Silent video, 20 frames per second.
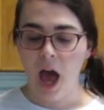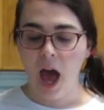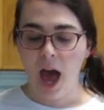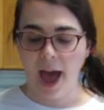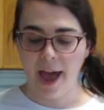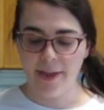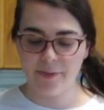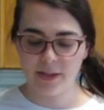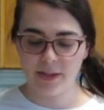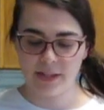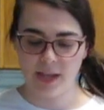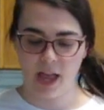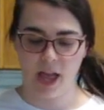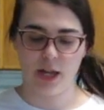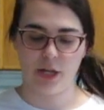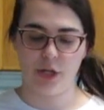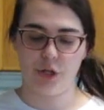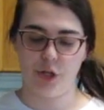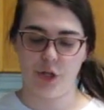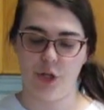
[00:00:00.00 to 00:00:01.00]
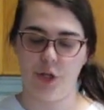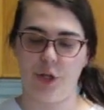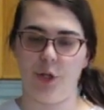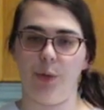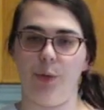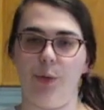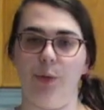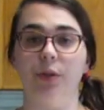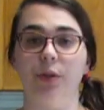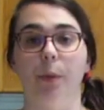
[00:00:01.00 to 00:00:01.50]
I decided to
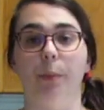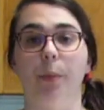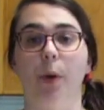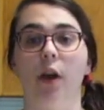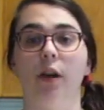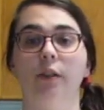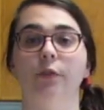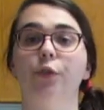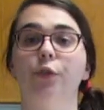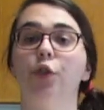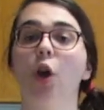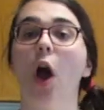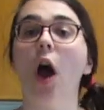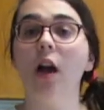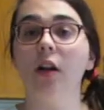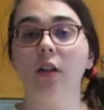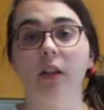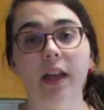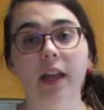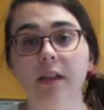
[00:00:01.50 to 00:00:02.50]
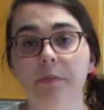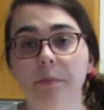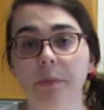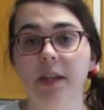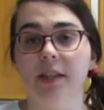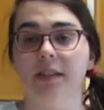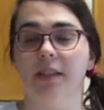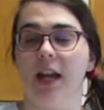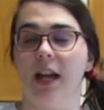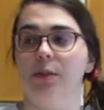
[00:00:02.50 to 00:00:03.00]
use a bar of chocolate
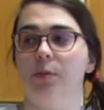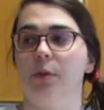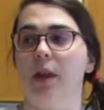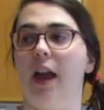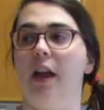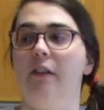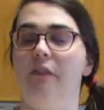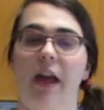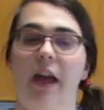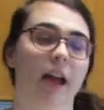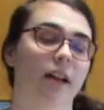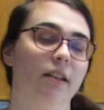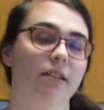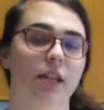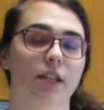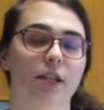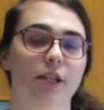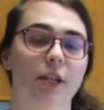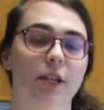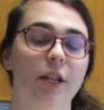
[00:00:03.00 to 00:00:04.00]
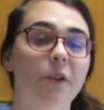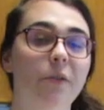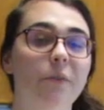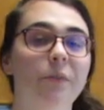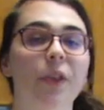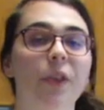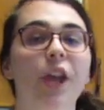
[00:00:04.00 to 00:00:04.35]
because that's what I have access to.